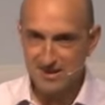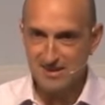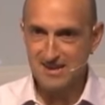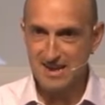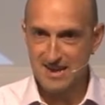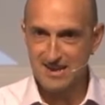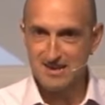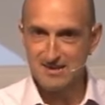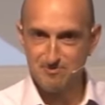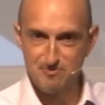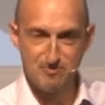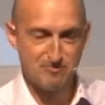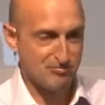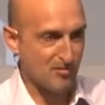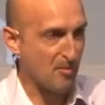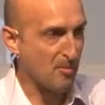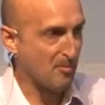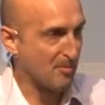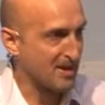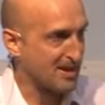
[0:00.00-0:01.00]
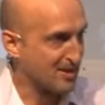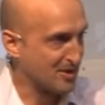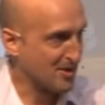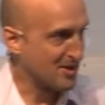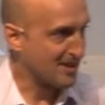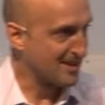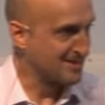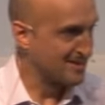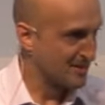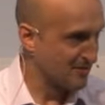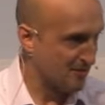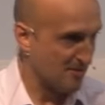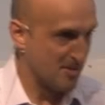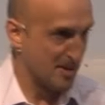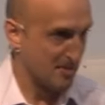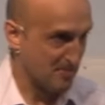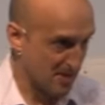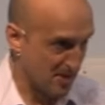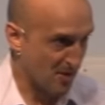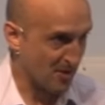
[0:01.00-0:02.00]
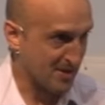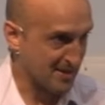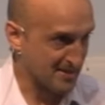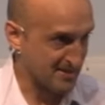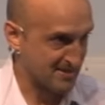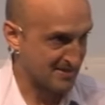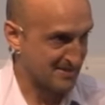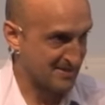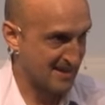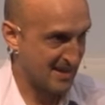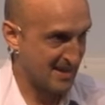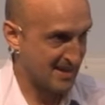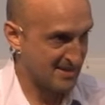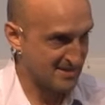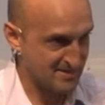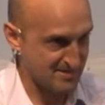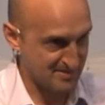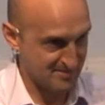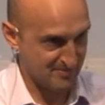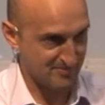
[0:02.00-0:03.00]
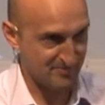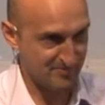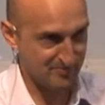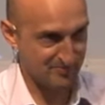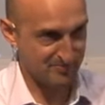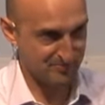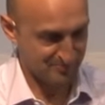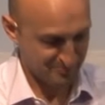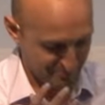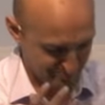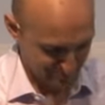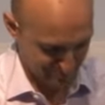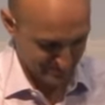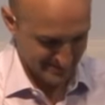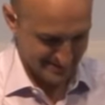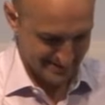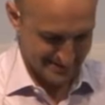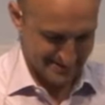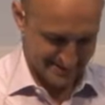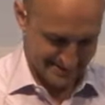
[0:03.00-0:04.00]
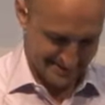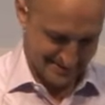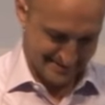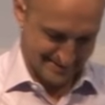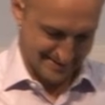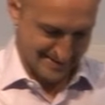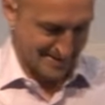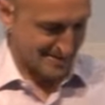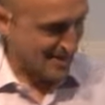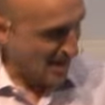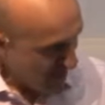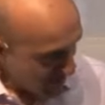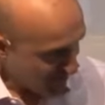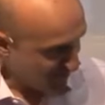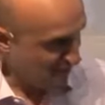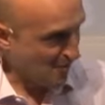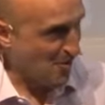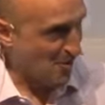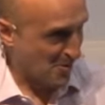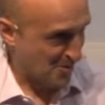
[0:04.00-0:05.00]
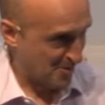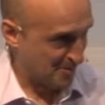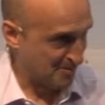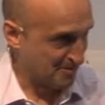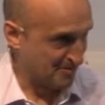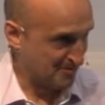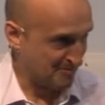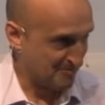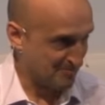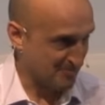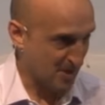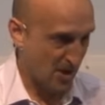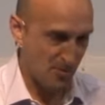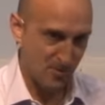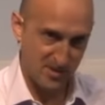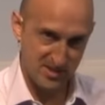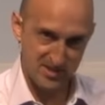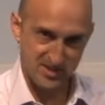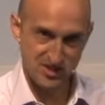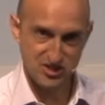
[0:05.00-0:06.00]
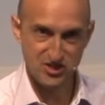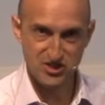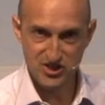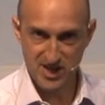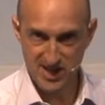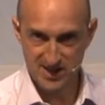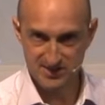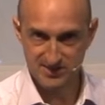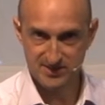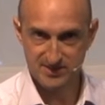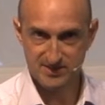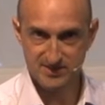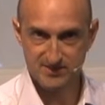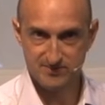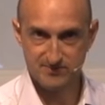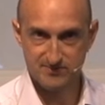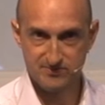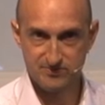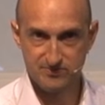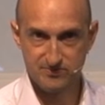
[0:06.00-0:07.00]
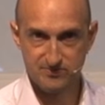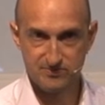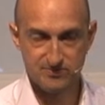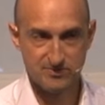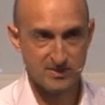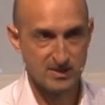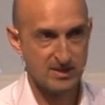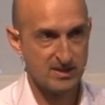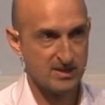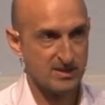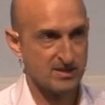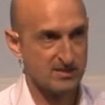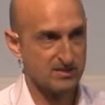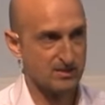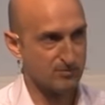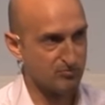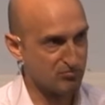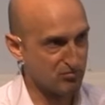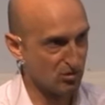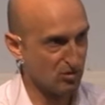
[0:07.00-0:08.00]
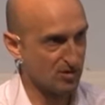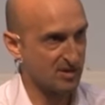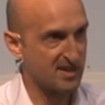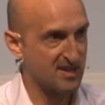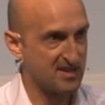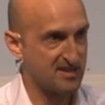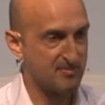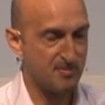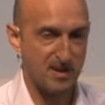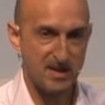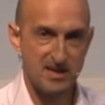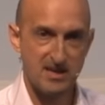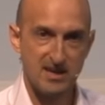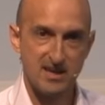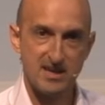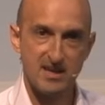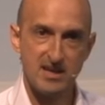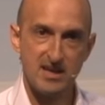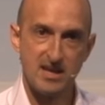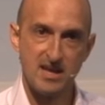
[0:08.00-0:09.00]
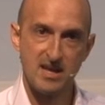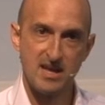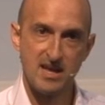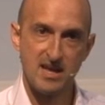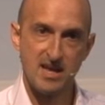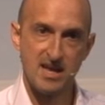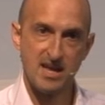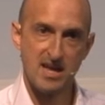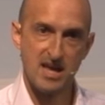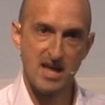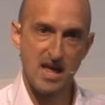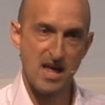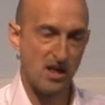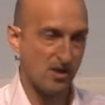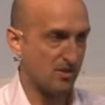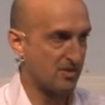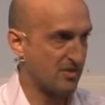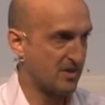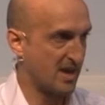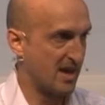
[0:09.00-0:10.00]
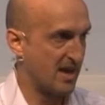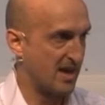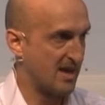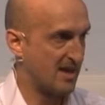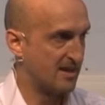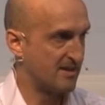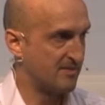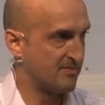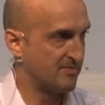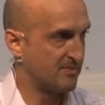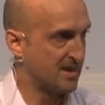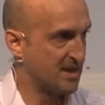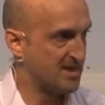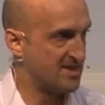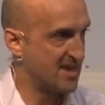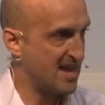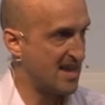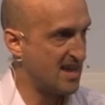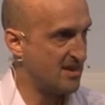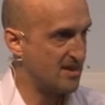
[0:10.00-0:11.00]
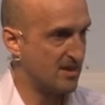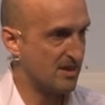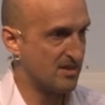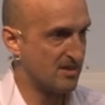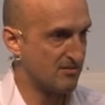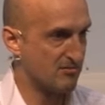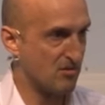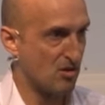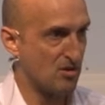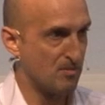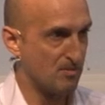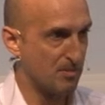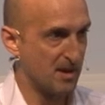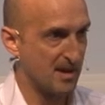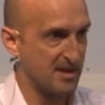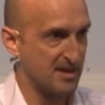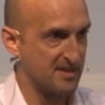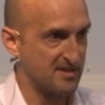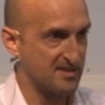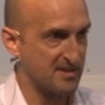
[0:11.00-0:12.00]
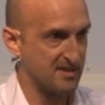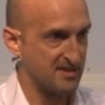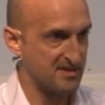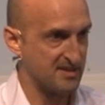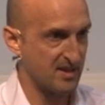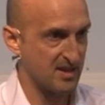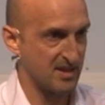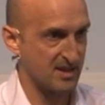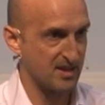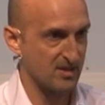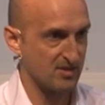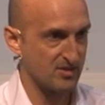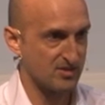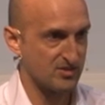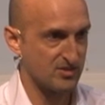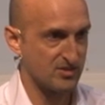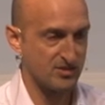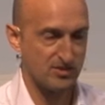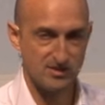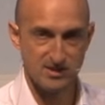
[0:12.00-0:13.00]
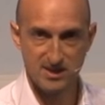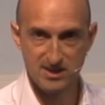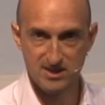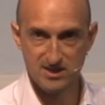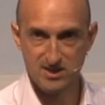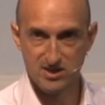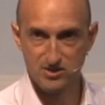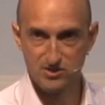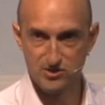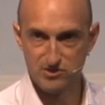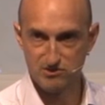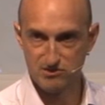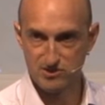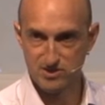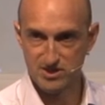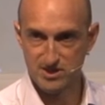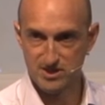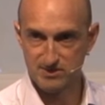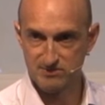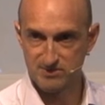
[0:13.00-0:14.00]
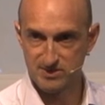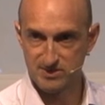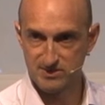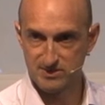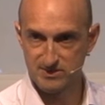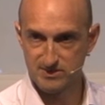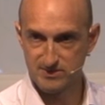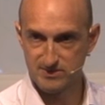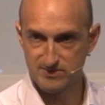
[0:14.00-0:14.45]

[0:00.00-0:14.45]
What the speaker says: it's probably a good idea for me to be honest, and therefore, I want to suggest that broadly speaking, healthcare is in the wrong place in psychological and cultural terms.